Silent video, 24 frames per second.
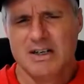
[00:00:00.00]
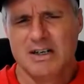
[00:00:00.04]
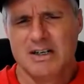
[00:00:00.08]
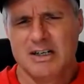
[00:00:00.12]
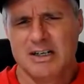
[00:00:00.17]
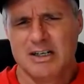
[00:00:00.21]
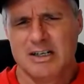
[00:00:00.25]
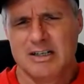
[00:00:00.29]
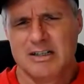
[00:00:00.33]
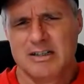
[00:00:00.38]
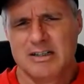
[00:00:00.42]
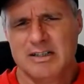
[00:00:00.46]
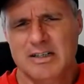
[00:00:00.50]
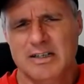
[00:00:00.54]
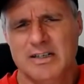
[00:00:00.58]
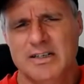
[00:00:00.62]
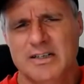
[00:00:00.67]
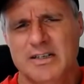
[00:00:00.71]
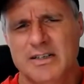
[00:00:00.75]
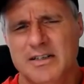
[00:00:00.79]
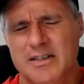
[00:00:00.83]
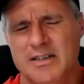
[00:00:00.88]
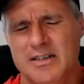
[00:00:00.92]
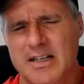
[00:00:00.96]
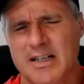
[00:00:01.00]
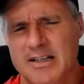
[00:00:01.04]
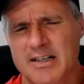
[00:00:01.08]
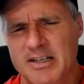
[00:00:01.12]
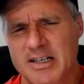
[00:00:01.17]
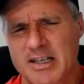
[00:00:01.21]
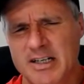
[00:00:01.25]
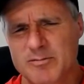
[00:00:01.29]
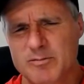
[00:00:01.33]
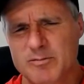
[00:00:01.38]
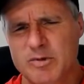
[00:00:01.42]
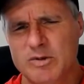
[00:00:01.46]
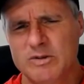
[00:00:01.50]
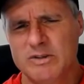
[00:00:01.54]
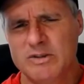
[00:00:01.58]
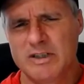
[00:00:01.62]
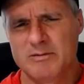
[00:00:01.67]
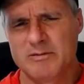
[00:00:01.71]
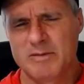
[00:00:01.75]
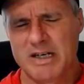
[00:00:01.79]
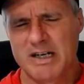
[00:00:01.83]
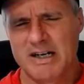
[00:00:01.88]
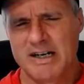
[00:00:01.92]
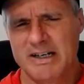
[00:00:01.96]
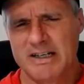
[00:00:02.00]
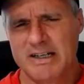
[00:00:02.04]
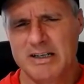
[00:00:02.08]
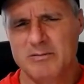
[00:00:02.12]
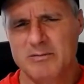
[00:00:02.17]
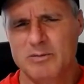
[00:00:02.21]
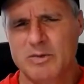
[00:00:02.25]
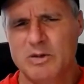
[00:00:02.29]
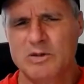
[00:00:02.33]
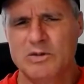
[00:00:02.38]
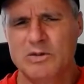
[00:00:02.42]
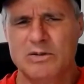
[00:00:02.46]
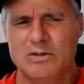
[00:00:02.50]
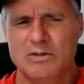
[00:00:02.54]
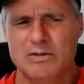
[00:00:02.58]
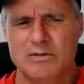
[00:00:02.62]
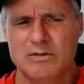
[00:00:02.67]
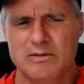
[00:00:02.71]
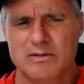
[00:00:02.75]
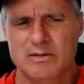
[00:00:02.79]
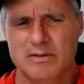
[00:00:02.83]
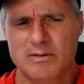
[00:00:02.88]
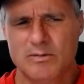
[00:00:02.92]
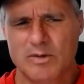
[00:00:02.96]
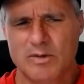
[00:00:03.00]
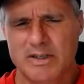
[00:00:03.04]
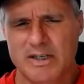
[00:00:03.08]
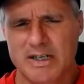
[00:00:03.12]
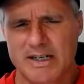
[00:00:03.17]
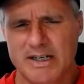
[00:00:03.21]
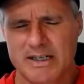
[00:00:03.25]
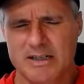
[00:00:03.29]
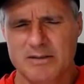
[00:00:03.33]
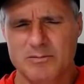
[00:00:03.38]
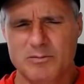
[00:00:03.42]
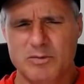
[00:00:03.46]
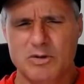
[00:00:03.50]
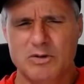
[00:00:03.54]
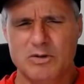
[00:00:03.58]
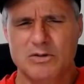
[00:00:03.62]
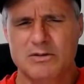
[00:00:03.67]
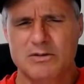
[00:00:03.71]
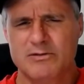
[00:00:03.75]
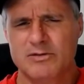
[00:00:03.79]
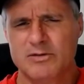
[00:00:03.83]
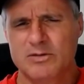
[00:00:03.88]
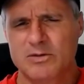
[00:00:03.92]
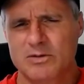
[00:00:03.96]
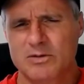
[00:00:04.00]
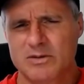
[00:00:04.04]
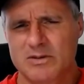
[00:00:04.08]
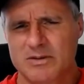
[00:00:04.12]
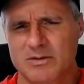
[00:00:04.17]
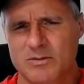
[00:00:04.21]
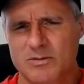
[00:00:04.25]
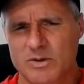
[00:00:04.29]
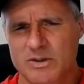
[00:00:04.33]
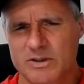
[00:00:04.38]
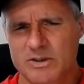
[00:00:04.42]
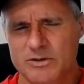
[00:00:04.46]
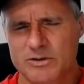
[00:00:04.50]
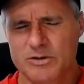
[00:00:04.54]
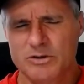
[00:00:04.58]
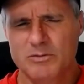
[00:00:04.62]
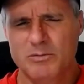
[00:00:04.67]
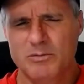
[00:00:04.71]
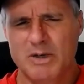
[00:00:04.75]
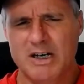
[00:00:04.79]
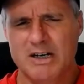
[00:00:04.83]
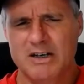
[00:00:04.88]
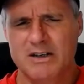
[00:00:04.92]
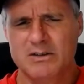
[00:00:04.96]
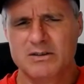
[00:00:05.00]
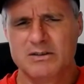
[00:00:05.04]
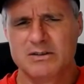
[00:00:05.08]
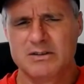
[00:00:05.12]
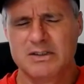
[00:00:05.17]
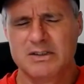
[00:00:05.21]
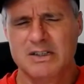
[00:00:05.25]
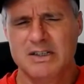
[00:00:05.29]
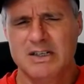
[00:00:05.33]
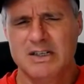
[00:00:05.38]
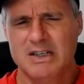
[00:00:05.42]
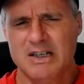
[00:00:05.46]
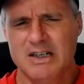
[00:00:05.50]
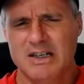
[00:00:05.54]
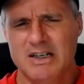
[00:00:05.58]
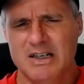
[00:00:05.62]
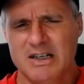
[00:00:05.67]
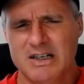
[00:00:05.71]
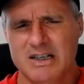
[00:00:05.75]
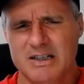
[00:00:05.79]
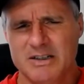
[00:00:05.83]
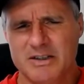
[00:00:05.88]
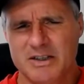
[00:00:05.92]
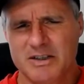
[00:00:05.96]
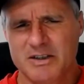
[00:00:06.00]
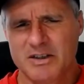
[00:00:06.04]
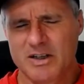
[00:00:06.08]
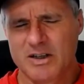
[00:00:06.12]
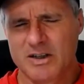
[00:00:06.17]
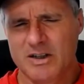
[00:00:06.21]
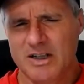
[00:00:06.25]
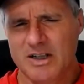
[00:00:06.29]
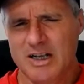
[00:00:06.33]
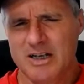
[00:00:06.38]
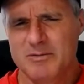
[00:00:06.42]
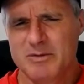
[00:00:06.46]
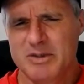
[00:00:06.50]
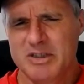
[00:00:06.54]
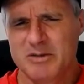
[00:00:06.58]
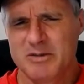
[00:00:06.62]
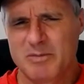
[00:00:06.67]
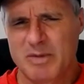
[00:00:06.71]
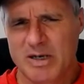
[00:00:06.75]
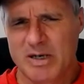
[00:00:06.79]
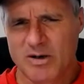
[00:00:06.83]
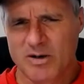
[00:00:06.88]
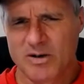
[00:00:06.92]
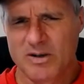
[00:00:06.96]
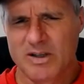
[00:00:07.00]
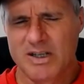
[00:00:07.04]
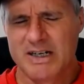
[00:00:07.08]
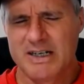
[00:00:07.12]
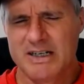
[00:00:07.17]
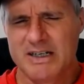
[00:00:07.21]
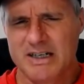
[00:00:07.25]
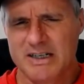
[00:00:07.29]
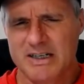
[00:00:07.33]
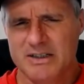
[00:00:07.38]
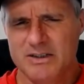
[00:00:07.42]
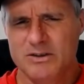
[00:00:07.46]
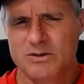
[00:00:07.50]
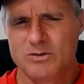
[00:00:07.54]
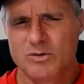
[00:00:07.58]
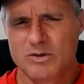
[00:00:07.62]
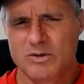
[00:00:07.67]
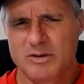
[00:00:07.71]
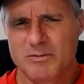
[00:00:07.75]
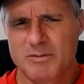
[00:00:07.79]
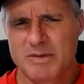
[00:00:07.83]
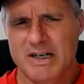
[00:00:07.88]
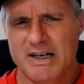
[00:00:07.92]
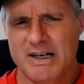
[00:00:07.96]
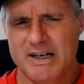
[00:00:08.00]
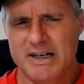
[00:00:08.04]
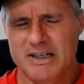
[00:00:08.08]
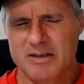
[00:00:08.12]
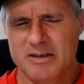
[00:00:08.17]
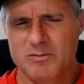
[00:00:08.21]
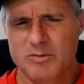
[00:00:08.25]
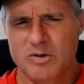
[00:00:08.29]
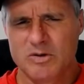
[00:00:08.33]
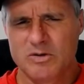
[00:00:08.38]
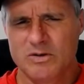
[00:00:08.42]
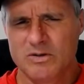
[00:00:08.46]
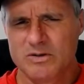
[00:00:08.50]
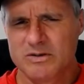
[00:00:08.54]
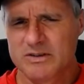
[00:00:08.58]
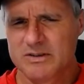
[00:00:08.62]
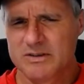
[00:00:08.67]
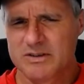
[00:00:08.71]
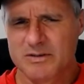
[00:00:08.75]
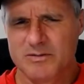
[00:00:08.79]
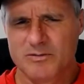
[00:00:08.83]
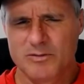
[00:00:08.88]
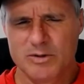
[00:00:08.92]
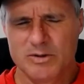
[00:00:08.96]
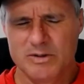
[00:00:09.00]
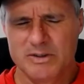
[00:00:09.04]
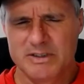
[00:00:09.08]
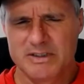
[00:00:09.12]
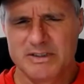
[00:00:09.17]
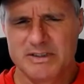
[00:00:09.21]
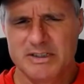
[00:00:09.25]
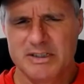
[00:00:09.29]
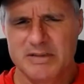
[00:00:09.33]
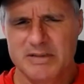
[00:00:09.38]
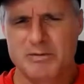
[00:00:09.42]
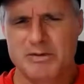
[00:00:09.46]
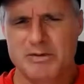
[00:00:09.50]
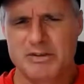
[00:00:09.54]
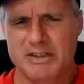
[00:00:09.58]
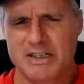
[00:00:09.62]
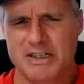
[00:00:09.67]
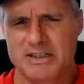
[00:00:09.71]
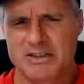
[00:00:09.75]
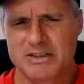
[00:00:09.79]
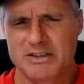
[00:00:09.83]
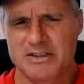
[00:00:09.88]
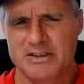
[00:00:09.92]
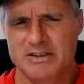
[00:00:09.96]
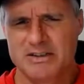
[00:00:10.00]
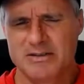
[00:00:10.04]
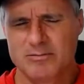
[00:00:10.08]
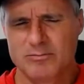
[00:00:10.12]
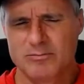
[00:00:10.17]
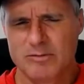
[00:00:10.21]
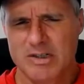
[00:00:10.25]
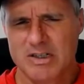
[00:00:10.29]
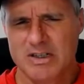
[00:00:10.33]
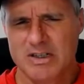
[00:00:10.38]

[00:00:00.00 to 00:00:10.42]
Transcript: I think I pulled out my one hiking pole for 1 or 2 miles. And then the climb into Powerline, I used one of my hiking poles to some really steep section.